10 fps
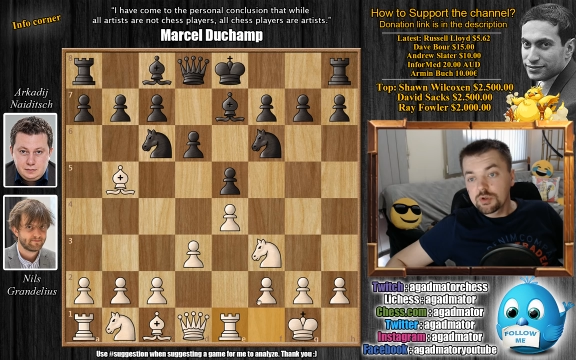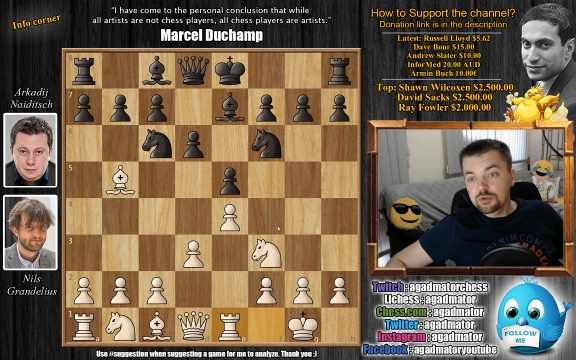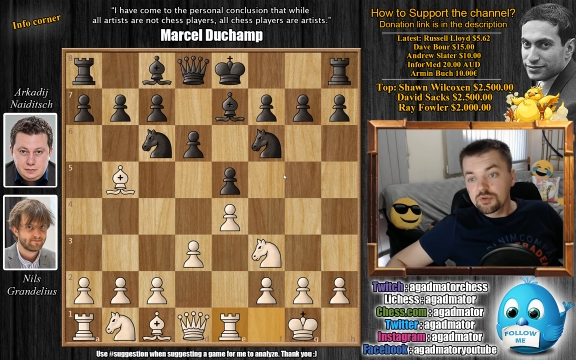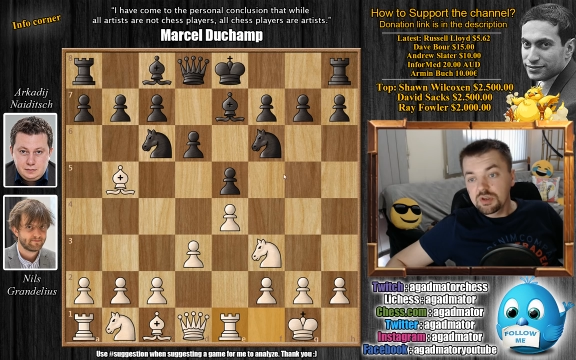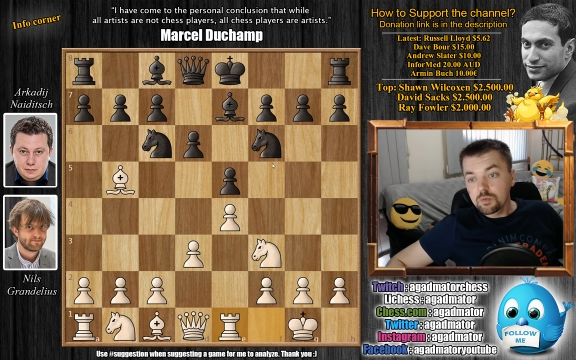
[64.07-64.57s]
Speaker 1: to
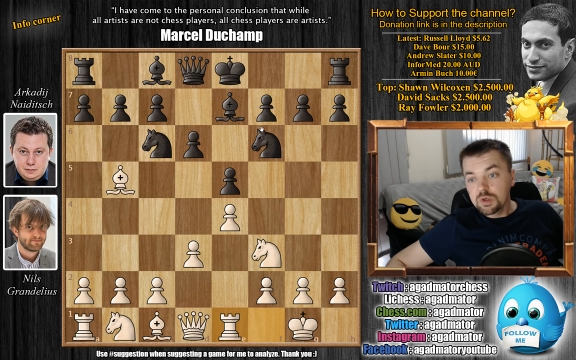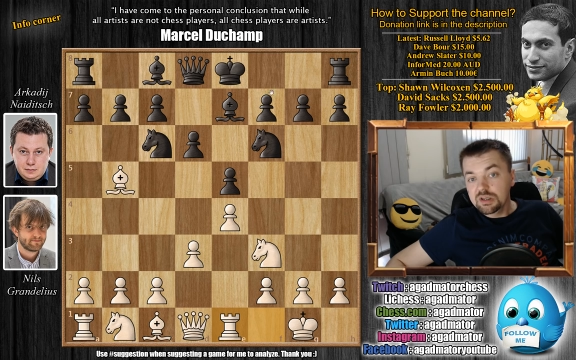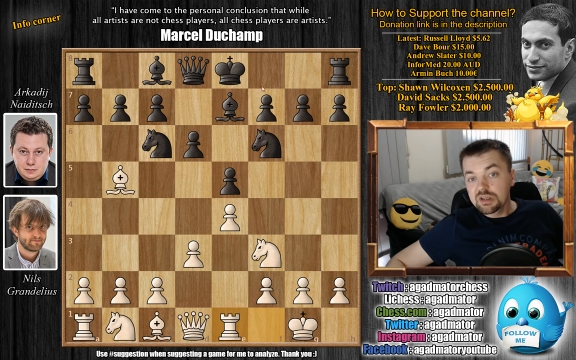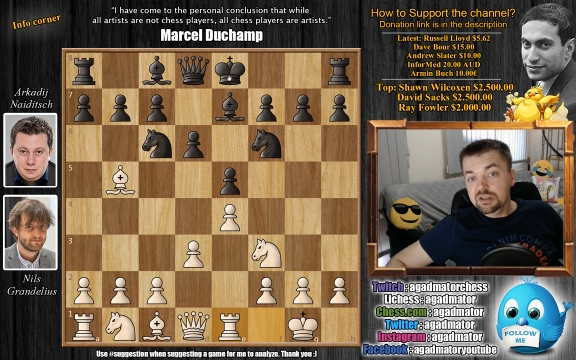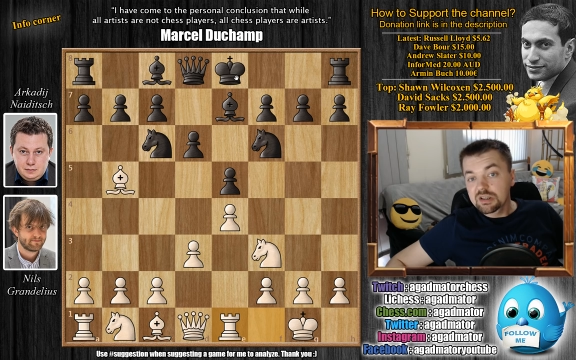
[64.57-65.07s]
e one,
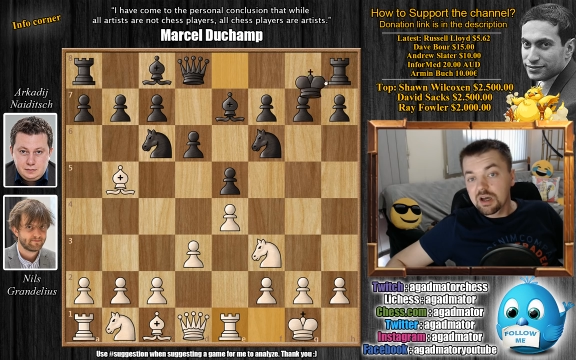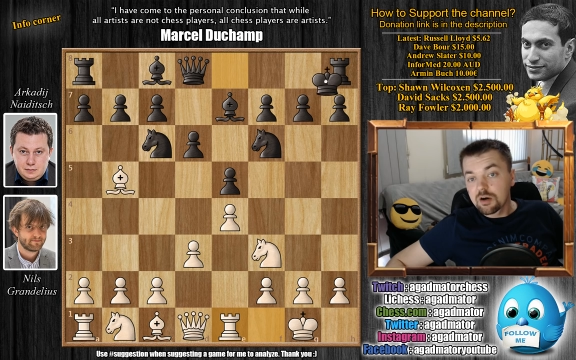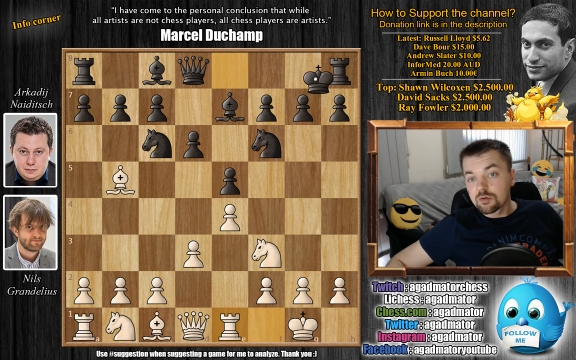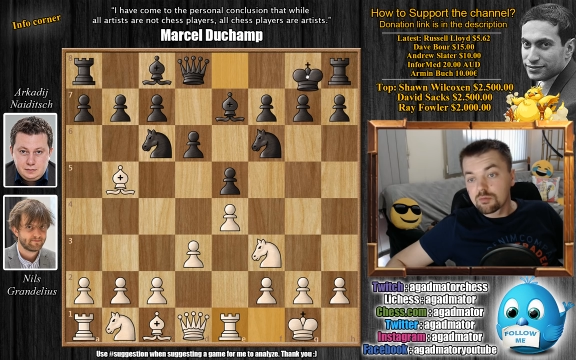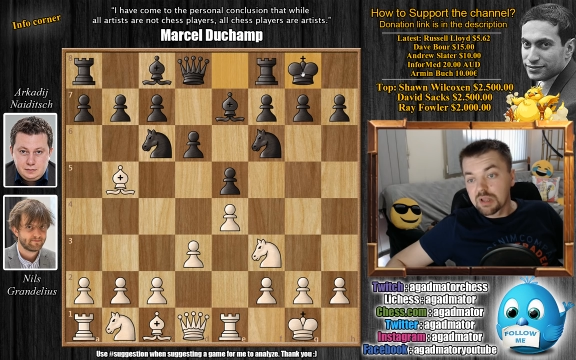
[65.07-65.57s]
and now
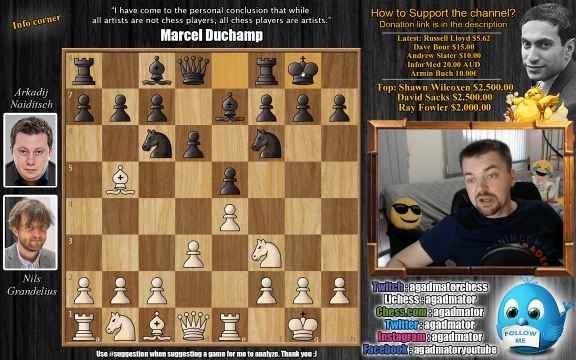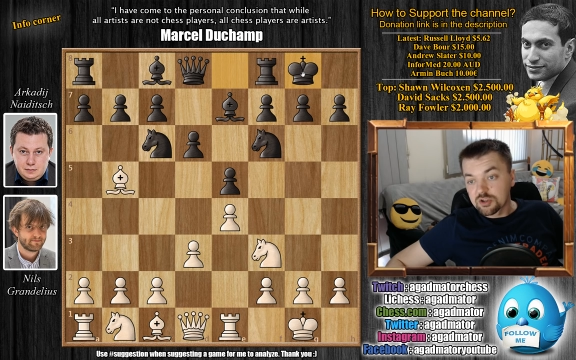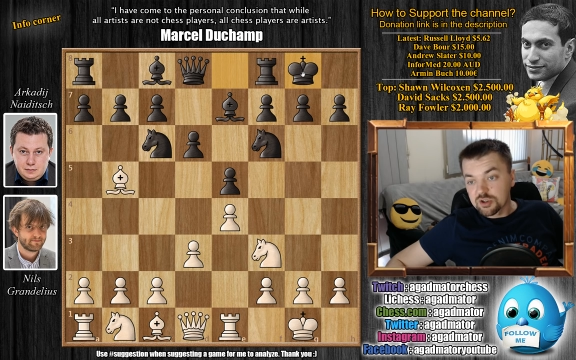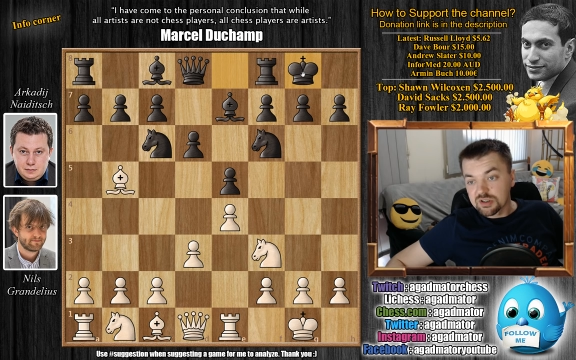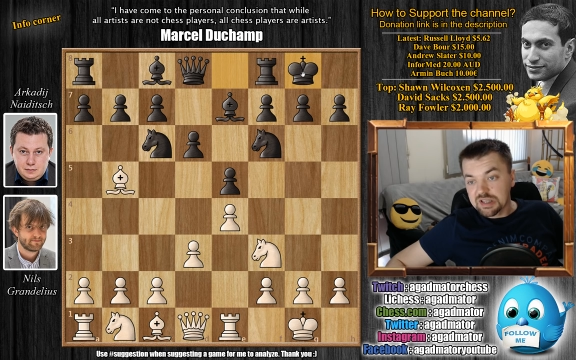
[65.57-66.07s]
black
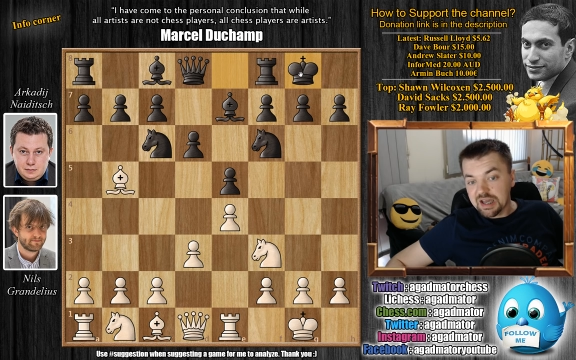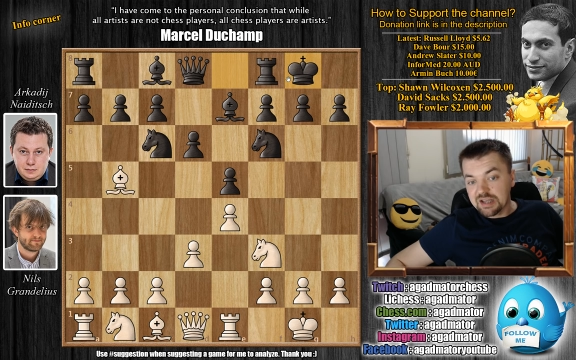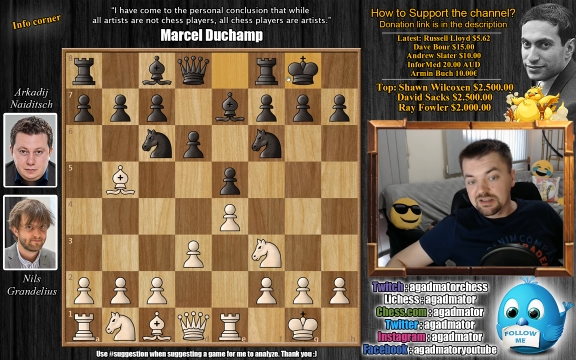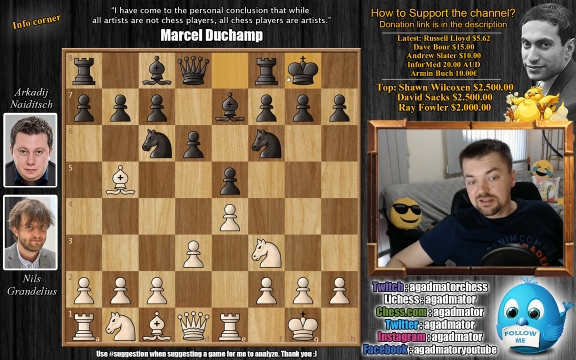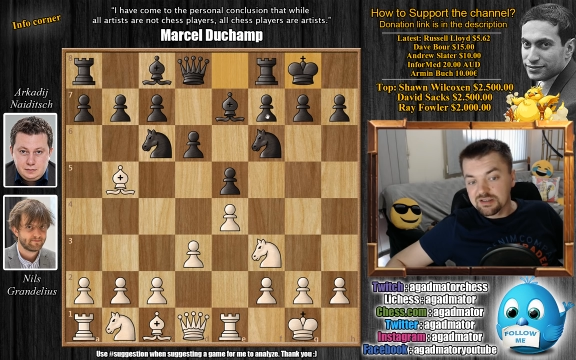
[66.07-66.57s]
just
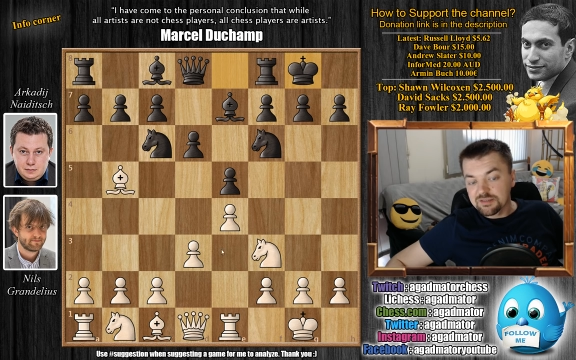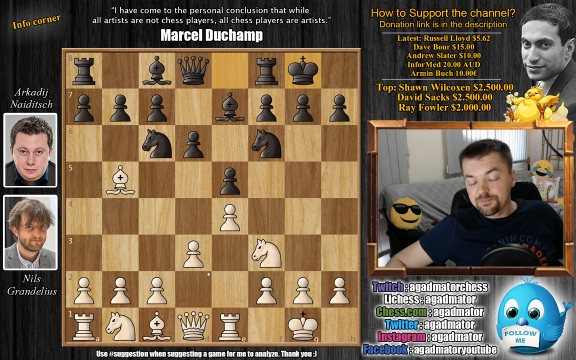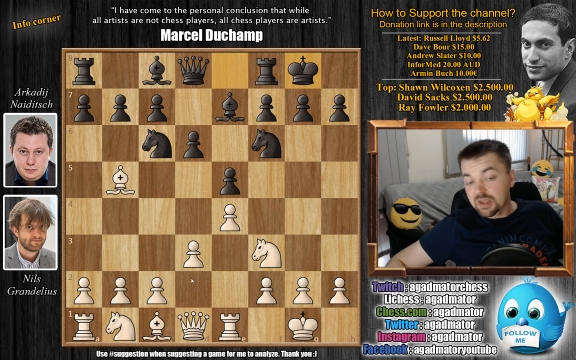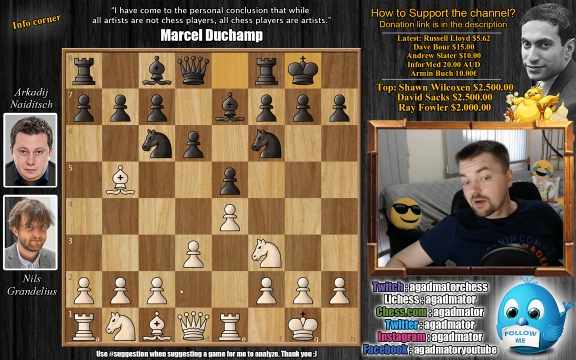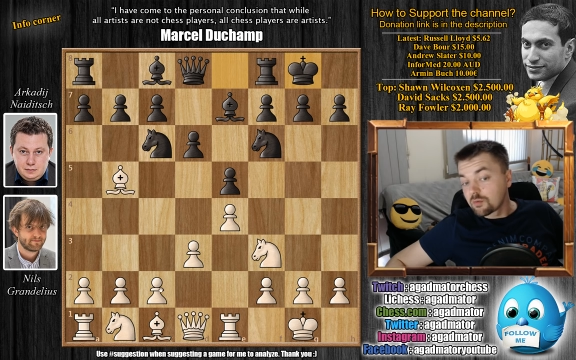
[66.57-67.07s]
castles.
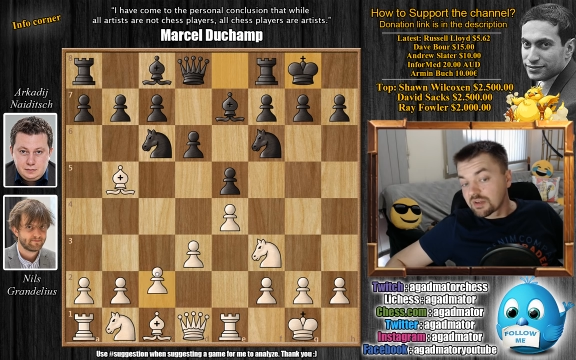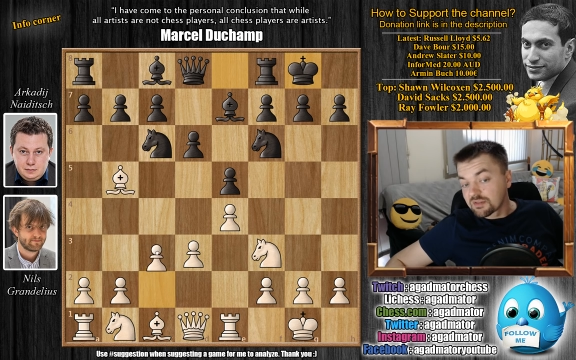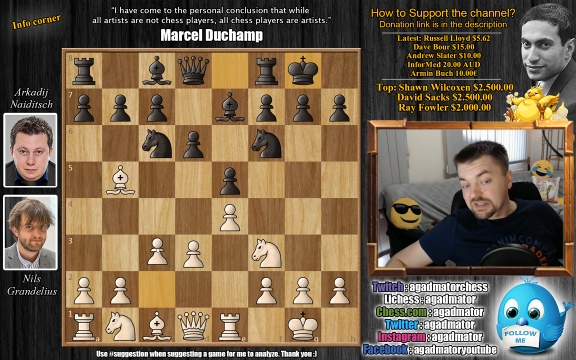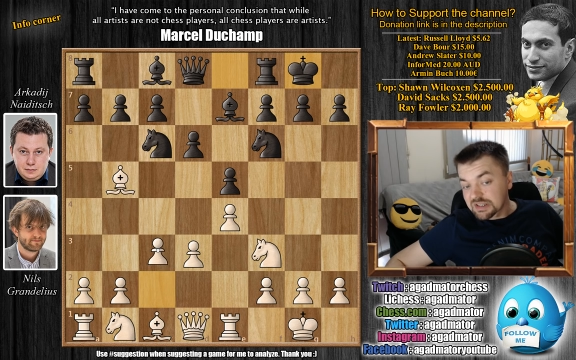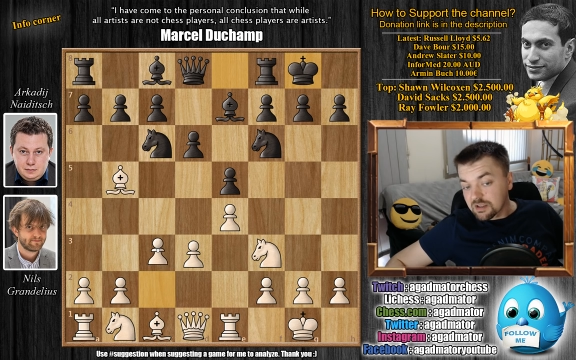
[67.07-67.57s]
Uh, we have
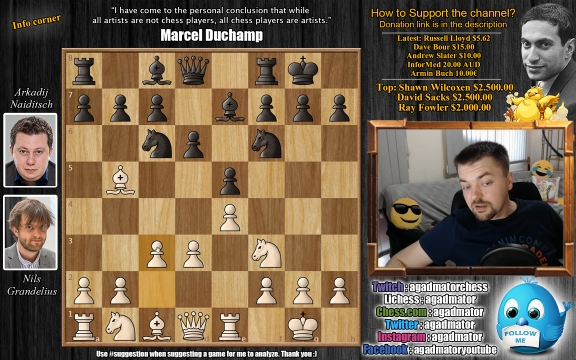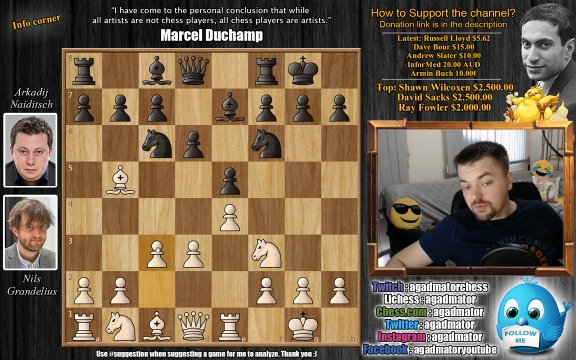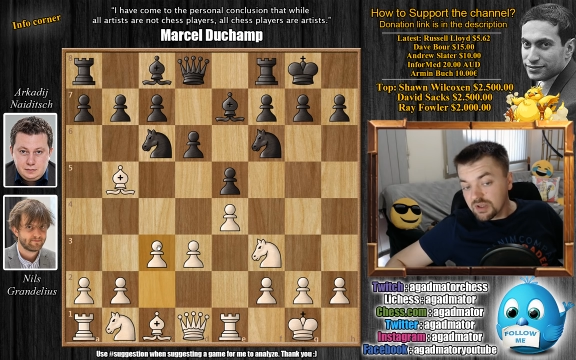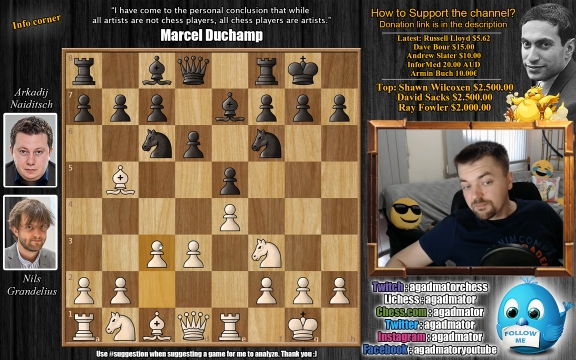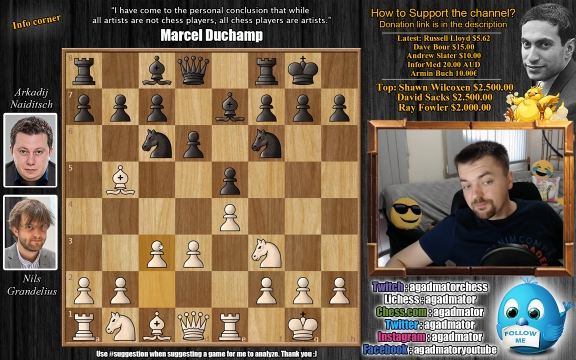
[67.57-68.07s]
c three.